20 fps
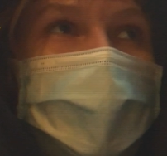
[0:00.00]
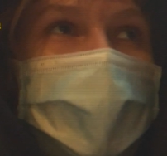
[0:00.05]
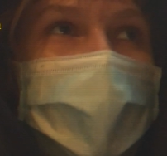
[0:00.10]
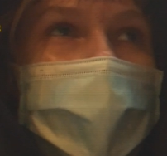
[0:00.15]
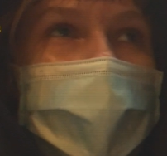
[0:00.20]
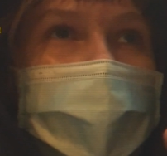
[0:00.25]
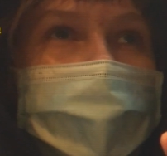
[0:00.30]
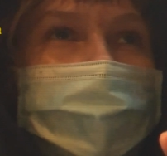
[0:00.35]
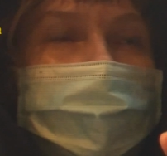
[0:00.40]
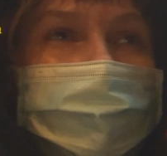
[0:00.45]

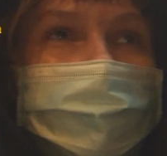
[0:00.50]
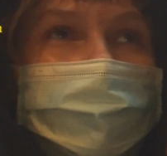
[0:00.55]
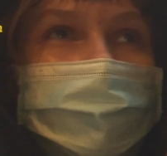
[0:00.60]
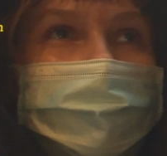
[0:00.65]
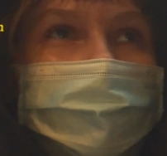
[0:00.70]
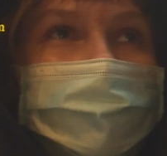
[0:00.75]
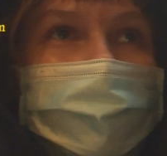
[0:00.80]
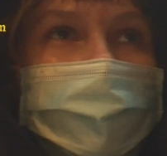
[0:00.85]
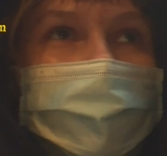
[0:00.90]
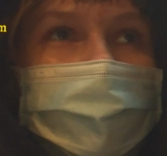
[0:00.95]
I will
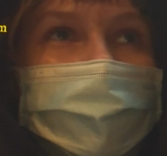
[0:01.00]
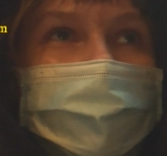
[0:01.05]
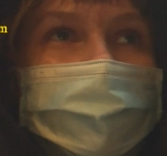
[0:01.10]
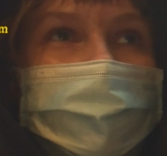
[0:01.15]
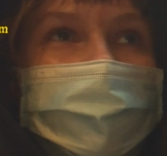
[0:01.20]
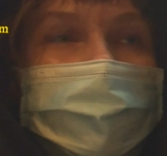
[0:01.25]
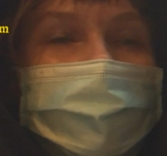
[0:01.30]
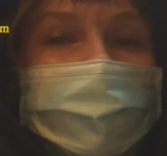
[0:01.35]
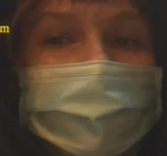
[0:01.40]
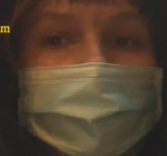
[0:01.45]
be
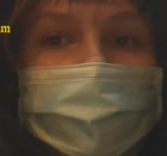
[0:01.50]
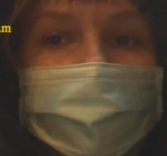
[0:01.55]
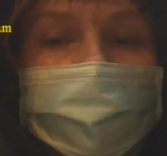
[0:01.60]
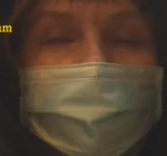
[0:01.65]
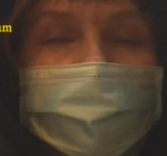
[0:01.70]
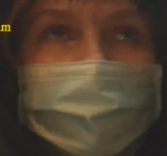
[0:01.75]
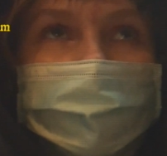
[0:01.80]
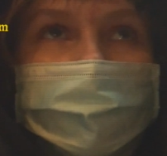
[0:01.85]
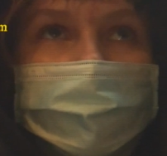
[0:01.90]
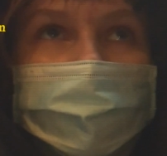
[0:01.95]
in
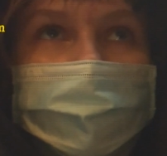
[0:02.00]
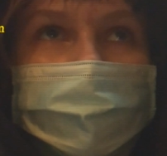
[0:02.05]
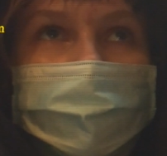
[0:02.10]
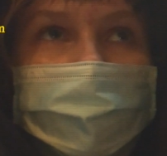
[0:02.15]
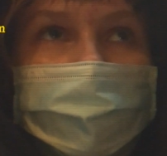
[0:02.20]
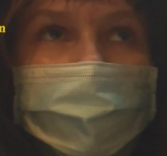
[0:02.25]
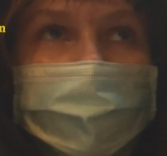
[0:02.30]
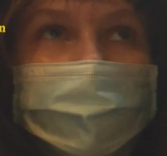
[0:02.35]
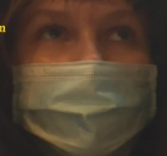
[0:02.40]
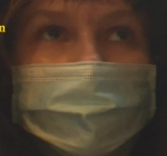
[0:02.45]
Hainan
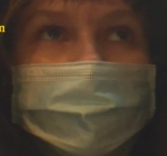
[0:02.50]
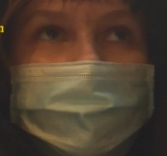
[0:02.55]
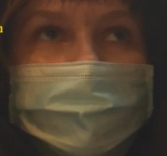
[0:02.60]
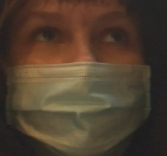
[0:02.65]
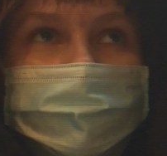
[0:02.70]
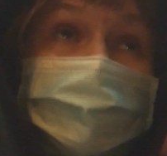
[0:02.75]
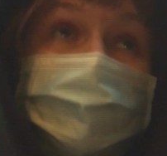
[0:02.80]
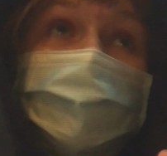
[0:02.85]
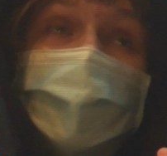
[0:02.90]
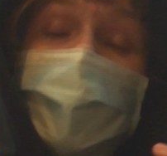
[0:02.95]

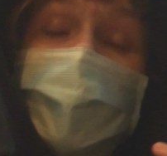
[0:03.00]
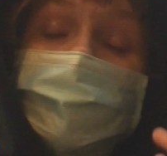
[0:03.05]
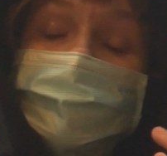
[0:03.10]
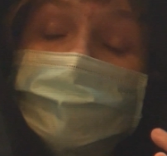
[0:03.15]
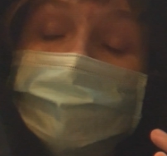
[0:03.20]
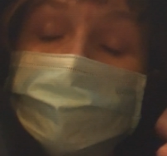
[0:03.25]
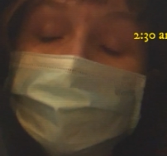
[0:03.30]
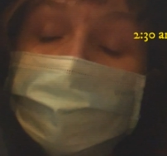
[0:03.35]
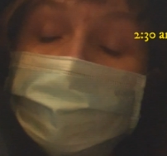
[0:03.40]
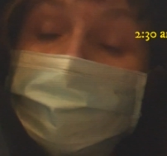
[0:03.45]
Island at
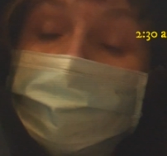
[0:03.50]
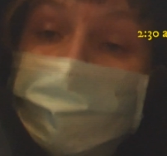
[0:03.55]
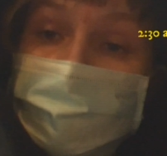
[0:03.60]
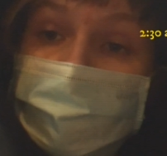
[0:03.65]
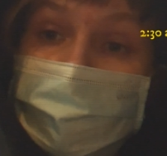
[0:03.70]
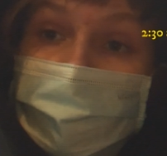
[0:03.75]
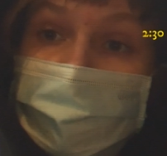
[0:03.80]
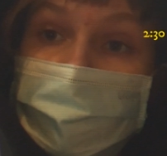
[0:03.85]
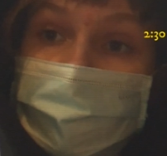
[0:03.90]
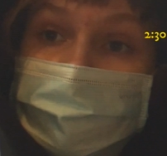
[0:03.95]

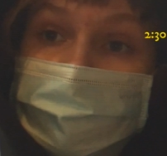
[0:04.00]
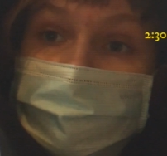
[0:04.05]
2:30.